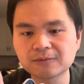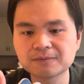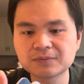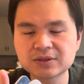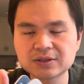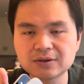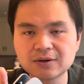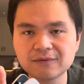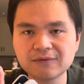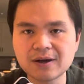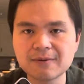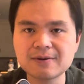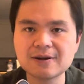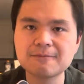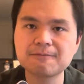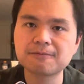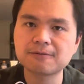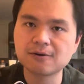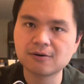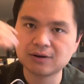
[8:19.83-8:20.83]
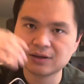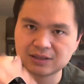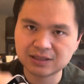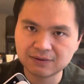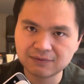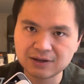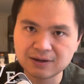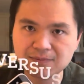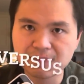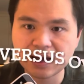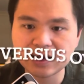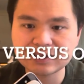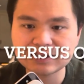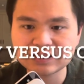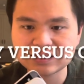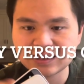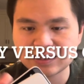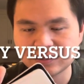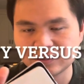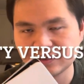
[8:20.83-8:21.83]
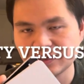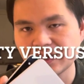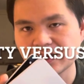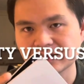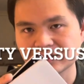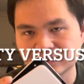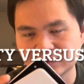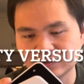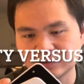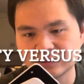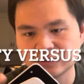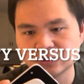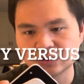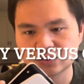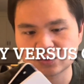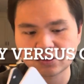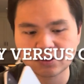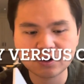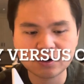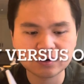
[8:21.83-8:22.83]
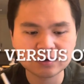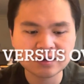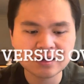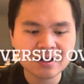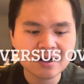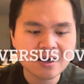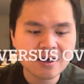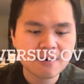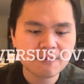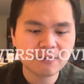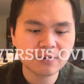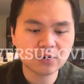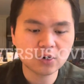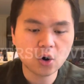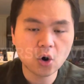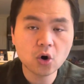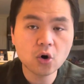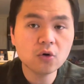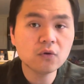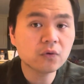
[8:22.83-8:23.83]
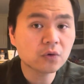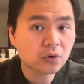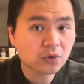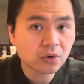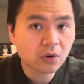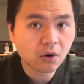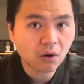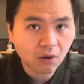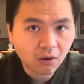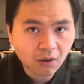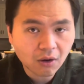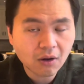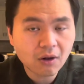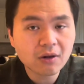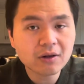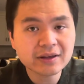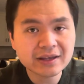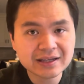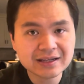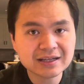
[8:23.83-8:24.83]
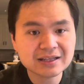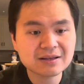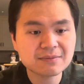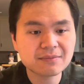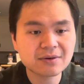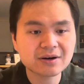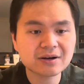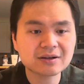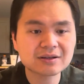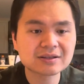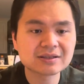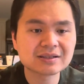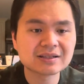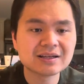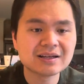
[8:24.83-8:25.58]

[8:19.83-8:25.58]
So if I'm in a productivity mindset, yes, this is strong, but overall hitting the marks,